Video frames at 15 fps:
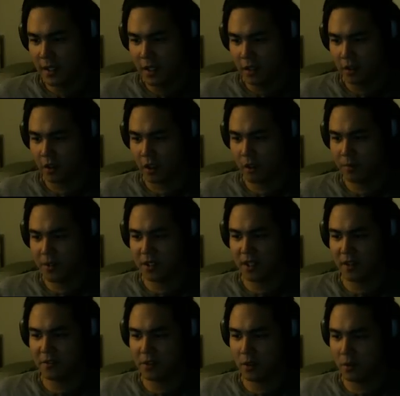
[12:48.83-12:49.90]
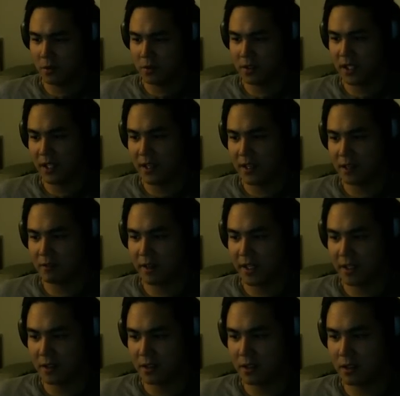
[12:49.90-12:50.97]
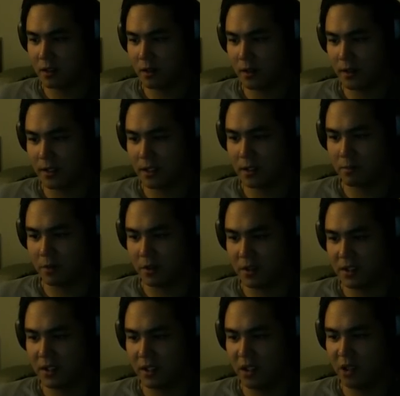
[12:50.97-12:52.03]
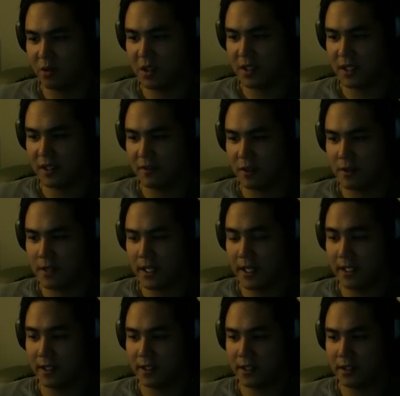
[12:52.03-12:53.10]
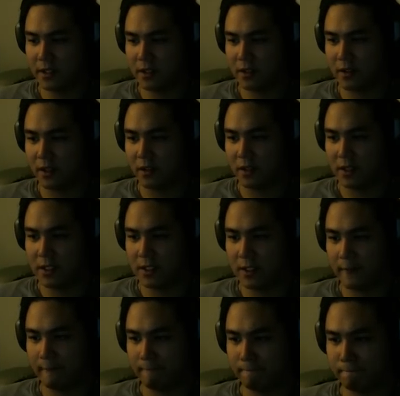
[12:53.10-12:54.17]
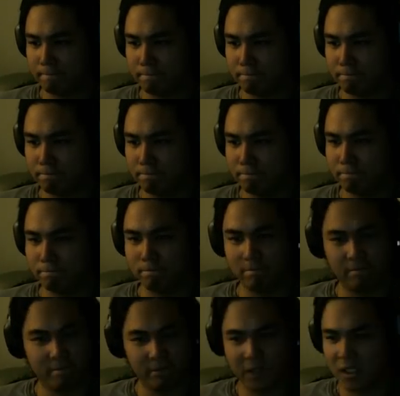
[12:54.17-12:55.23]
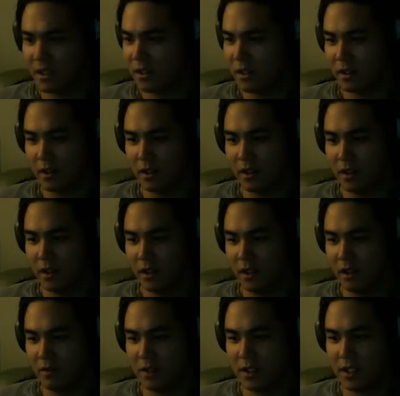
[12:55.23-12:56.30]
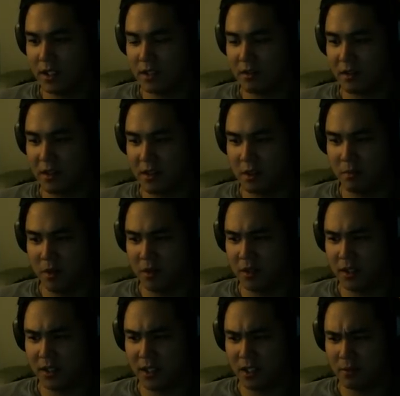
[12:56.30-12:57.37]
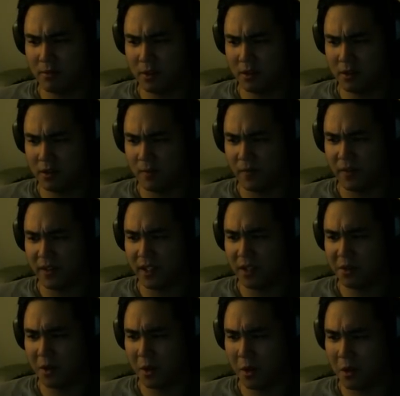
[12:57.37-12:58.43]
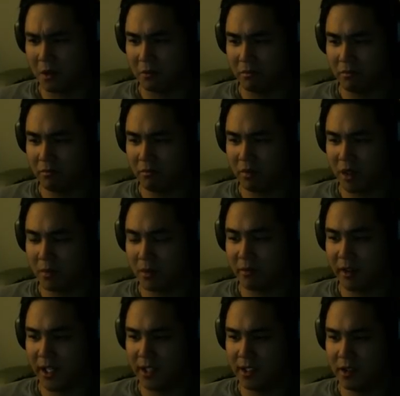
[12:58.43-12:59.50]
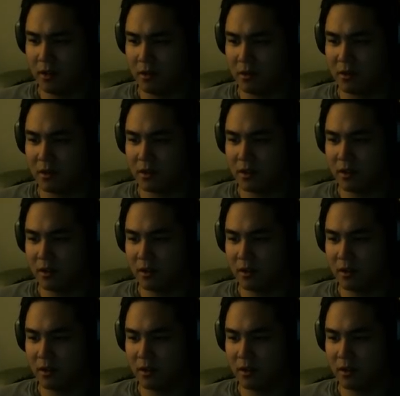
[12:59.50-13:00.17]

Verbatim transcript: The upper shelves hold 10th graders' textbooks. The lower shelves hold English dictionaries. Mm. Even 6th graders' music textbooks? They look old, probably rarely used.